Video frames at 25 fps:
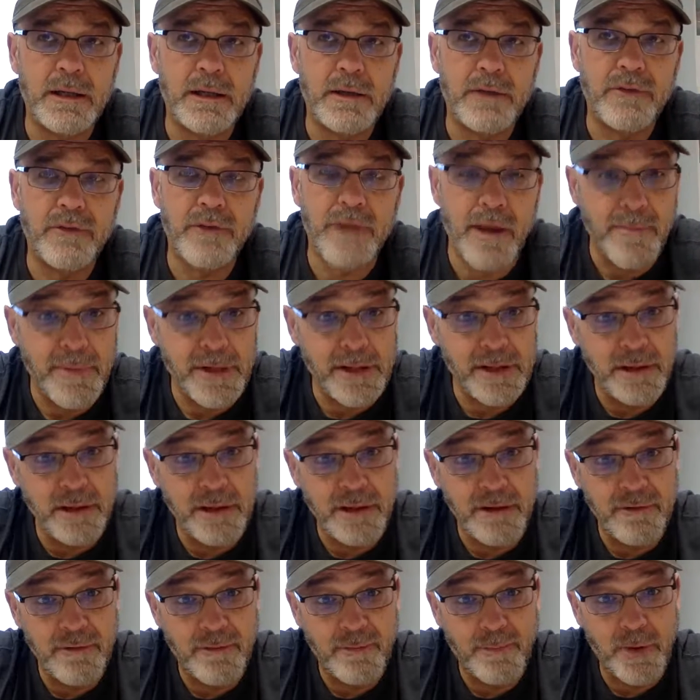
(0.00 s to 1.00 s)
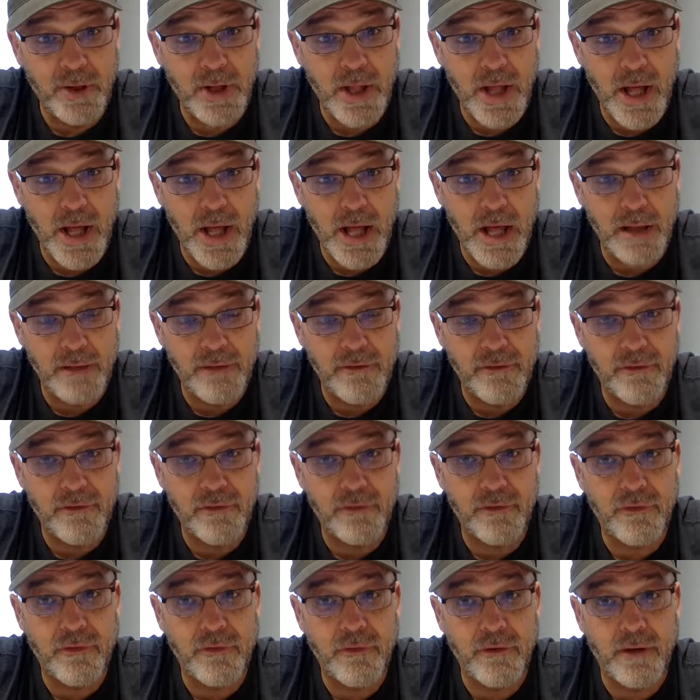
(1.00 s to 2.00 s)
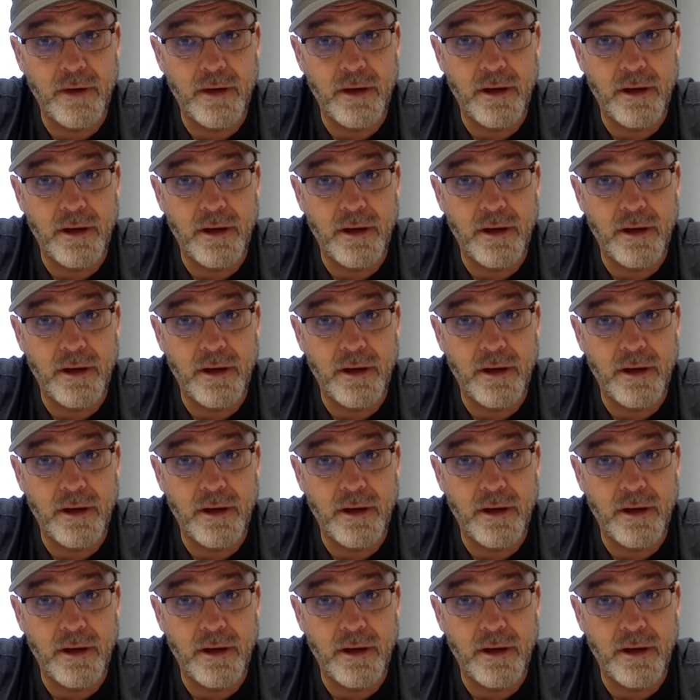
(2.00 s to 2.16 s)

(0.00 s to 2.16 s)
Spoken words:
stem and leaf plots,